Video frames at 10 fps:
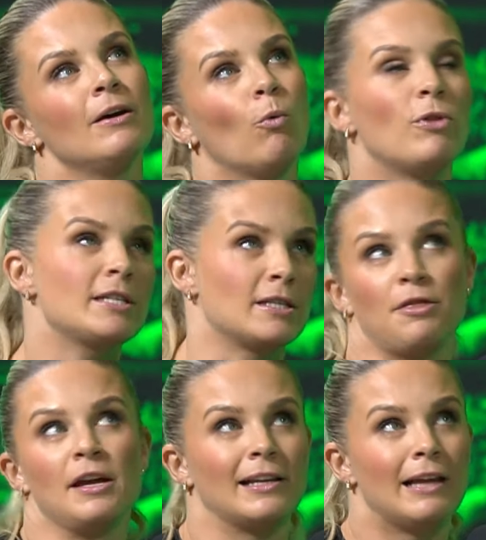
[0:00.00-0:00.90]
Well, this is the
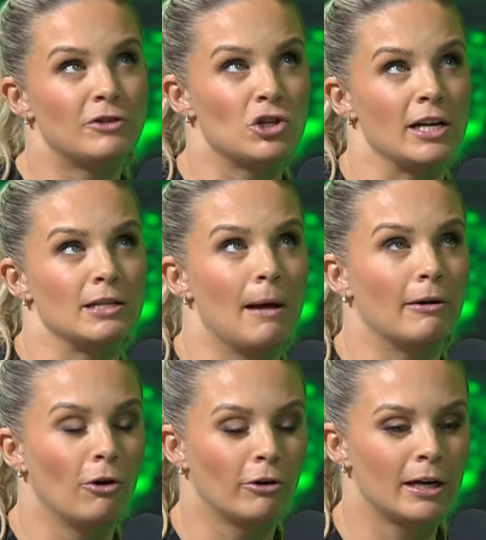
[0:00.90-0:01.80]
thing I'd love to chat to Matt
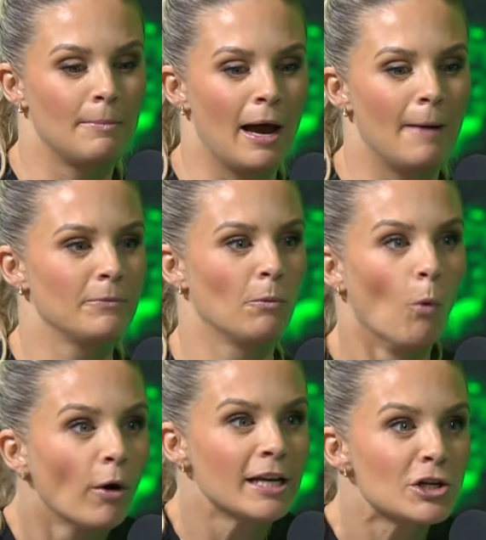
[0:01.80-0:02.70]
Laurie about.
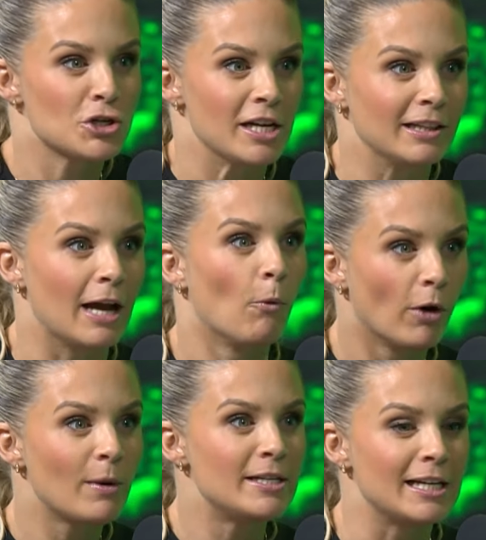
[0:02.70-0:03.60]
What is she? Like,
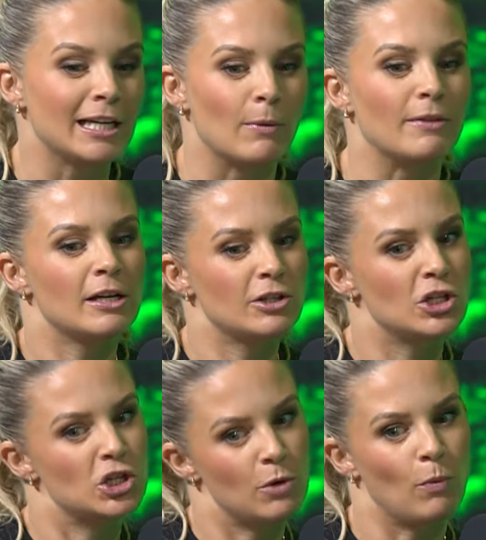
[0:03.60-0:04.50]
what are we dealing with?
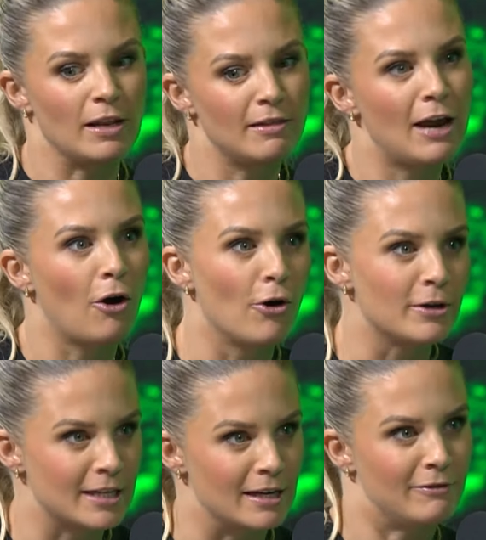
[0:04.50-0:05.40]
Did she win that
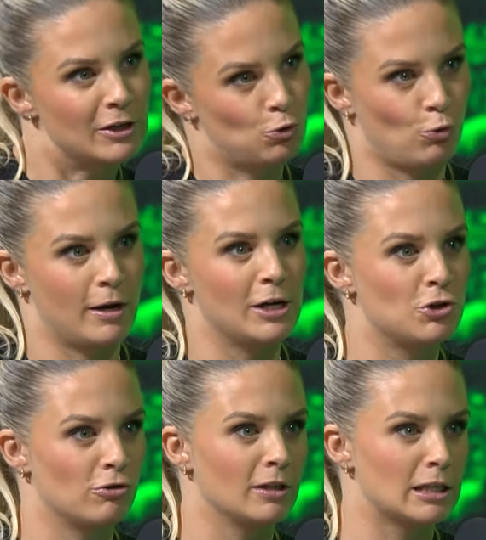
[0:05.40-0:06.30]
Oaks in Victoria
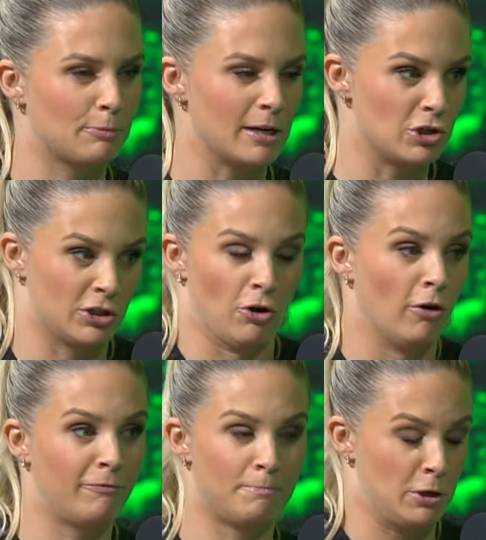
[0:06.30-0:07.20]
during the spring just
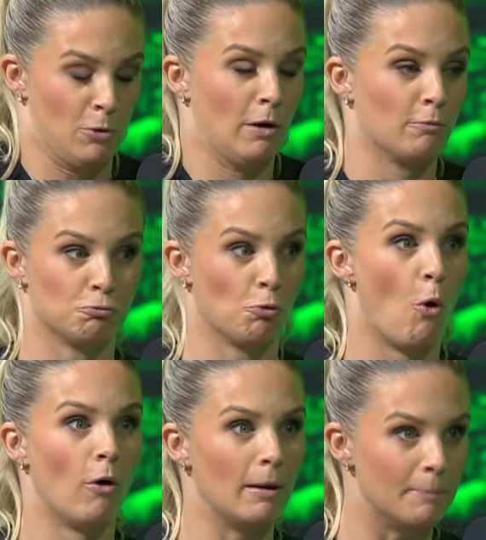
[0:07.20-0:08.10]
off pure
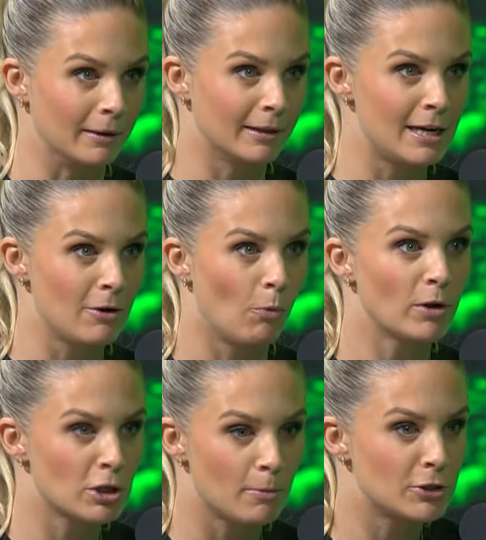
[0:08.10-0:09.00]
raw ability?
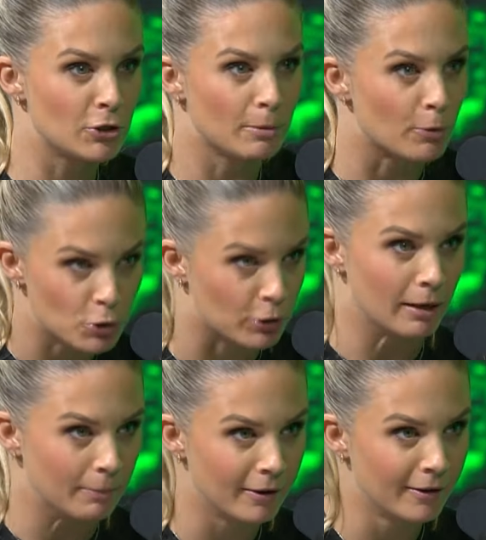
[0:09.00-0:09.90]
What's her most suitable
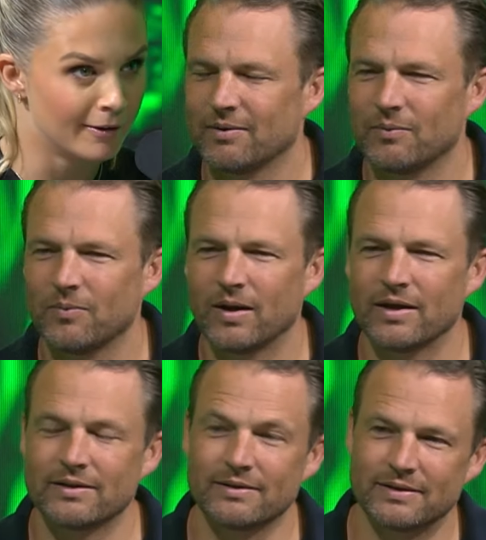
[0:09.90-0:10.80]
trip?
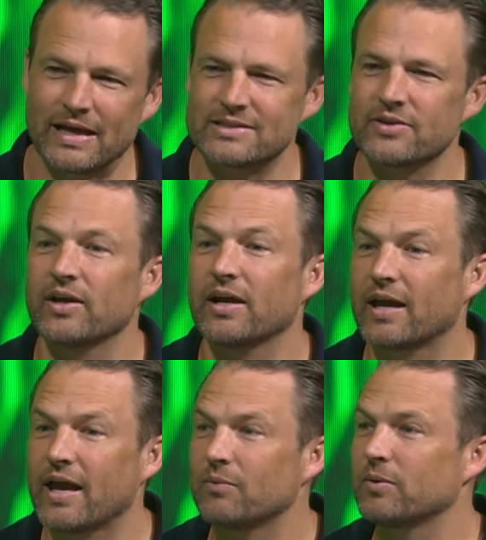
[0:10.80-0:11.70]
Well, that's the thing
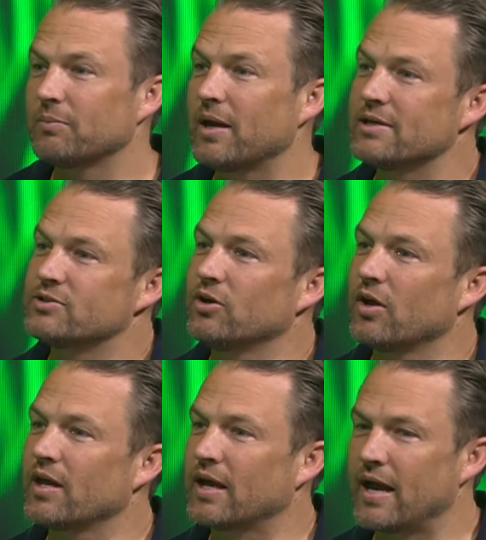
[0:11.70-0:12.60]
again with mares,
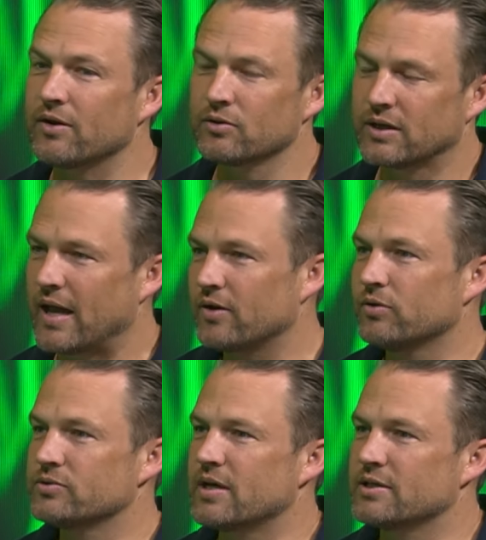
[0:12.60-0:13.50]
they can
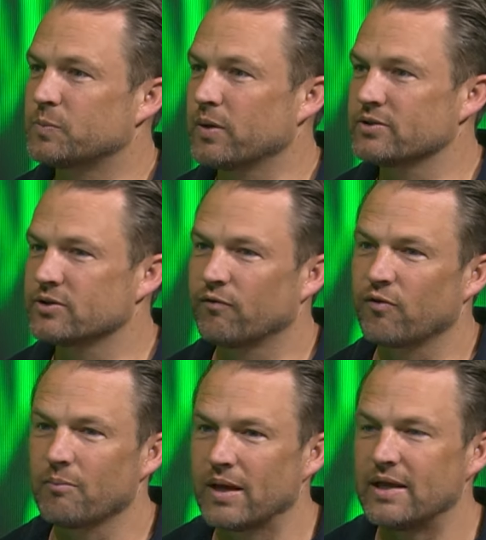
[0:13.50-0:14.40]
lose that sprint. So
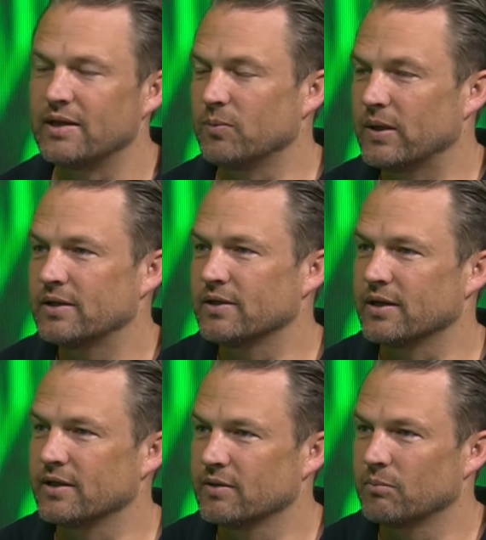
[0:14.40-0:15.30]
for me,
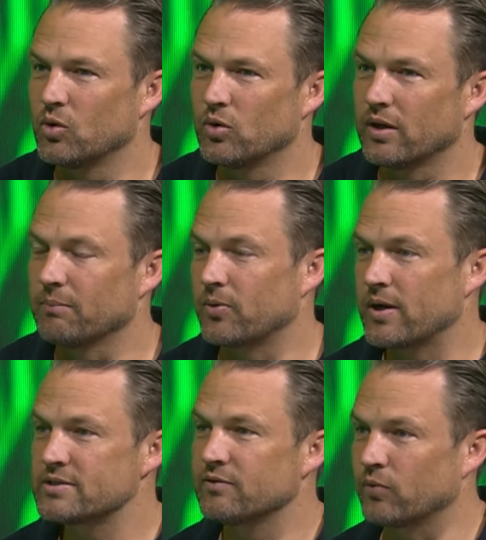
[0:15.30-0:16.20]
weirdly, the more
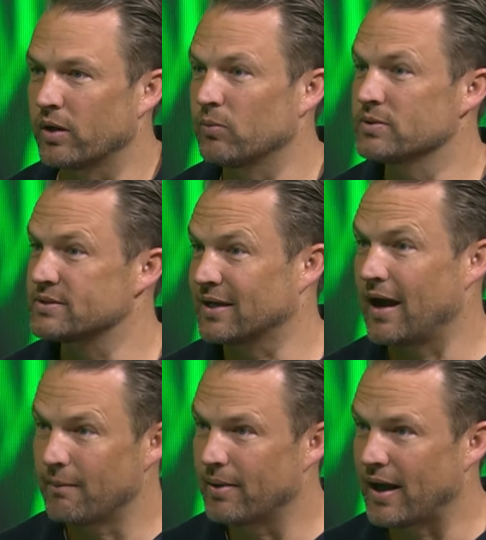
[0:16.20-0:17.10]
impressive win was the
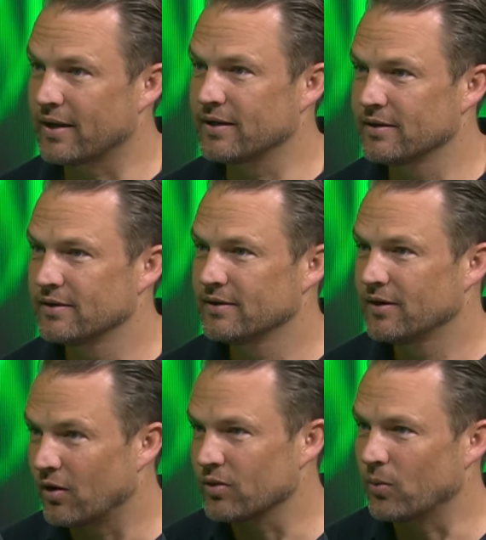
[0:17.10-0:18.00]
comeback
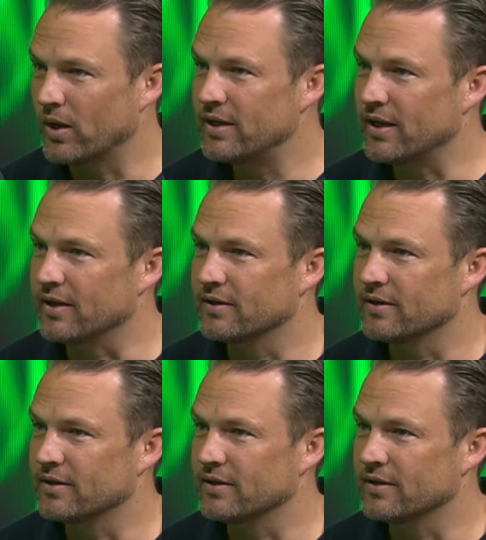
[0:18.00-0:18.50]
on the weekend.